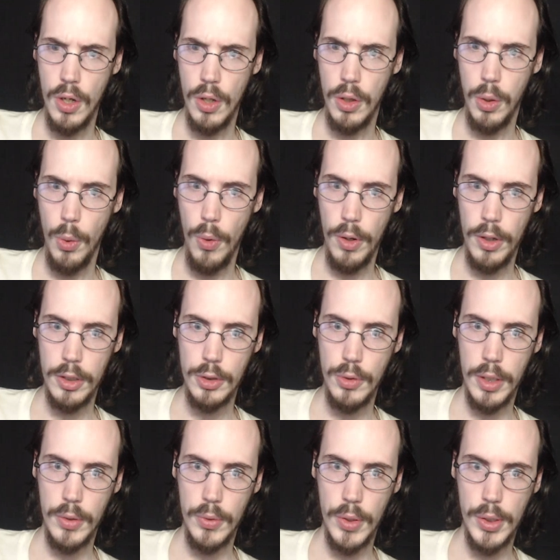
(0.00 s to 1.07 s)
Good lord.
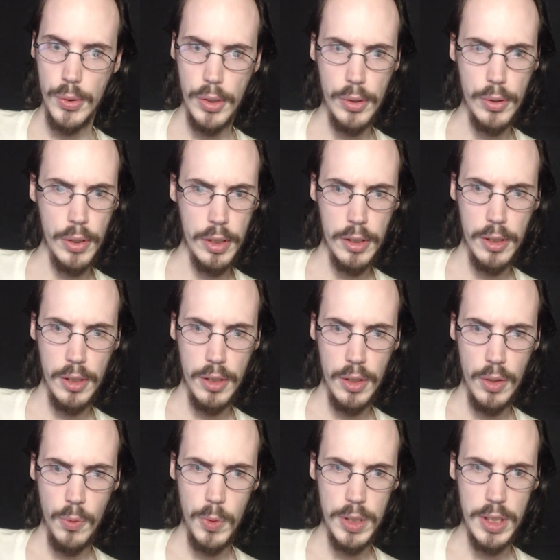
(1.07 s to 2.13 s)

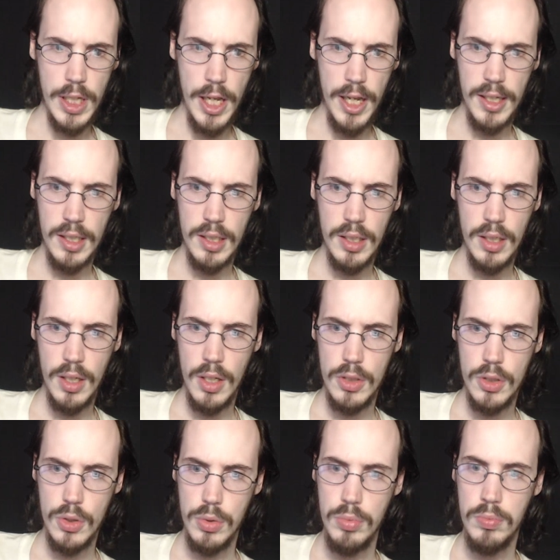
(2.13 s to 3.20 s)
What the heck?
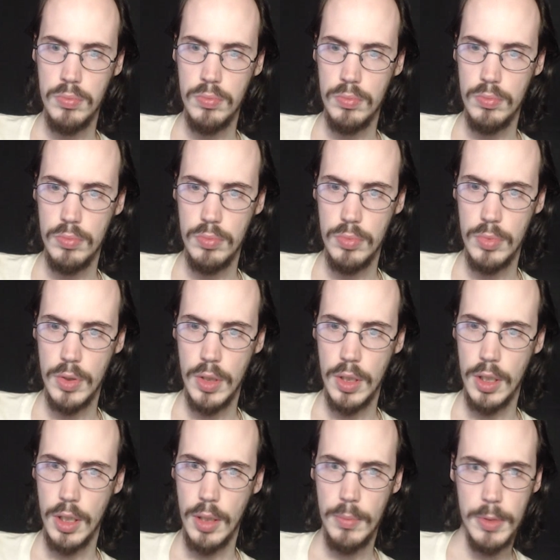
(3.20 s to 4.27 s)
Comes
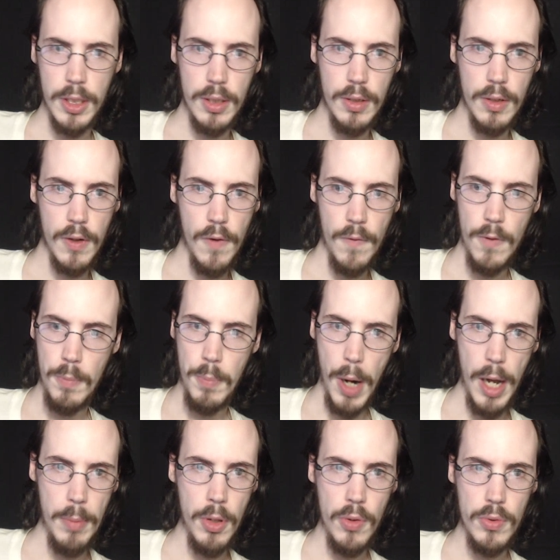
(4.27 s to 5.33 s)
in. For
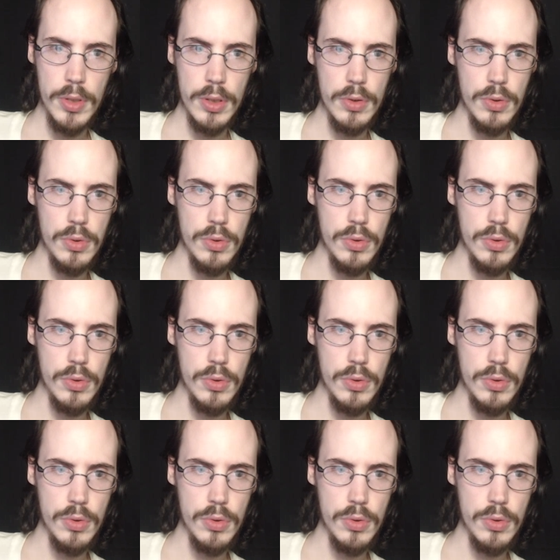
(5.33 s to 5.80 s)
body blows.